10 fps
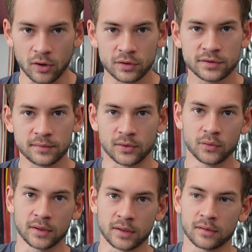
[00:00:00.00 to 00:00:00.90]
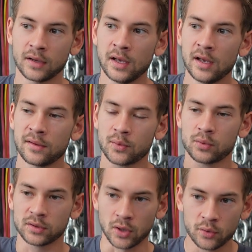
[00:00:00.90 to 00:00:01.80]
arch is doing here. So we're
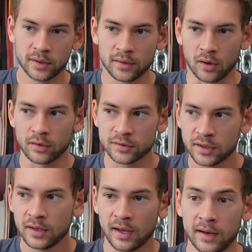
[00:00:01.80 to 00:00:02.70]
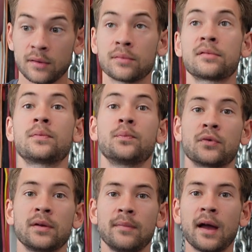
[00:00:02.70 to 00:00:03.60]
loading the arch and it'll
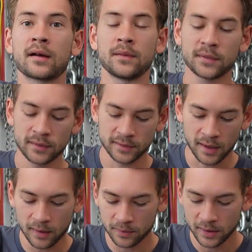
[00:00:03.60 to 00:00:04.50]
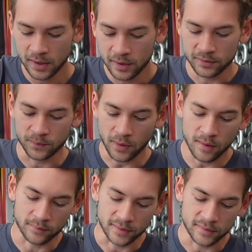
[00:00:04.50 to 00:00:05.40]
spring back up to the top. The
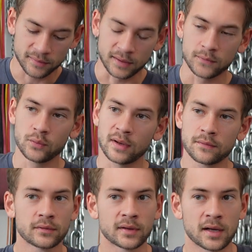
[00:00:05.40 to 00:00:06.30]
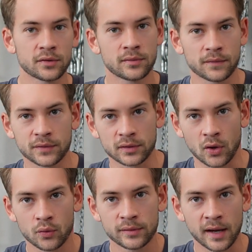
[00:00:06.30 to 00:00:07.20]
problem is, if you never allow yourself to
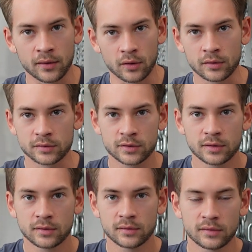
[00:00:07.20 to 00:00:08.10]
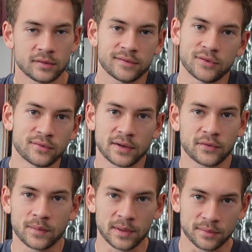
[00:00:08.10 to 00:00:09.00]
load that arch, you're never
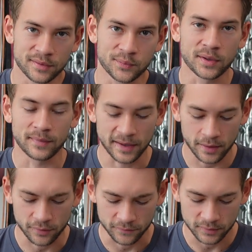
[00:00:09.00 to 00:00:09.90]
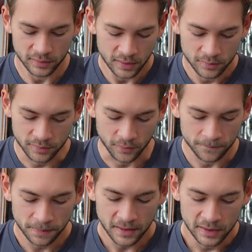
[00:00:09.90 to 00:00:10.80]
going to be able to spring back out of it. So
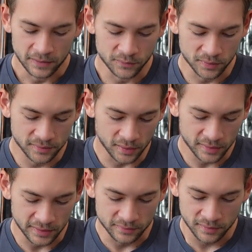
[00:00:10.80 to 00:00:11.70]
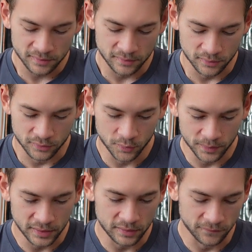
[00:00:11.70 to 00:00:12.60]
if you're stuck in this
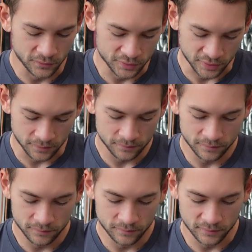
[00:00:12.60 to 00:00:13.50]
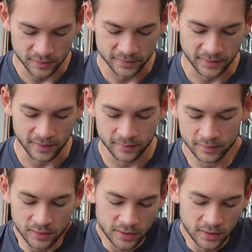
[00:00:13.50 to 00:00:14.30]
supinated foot shape like that,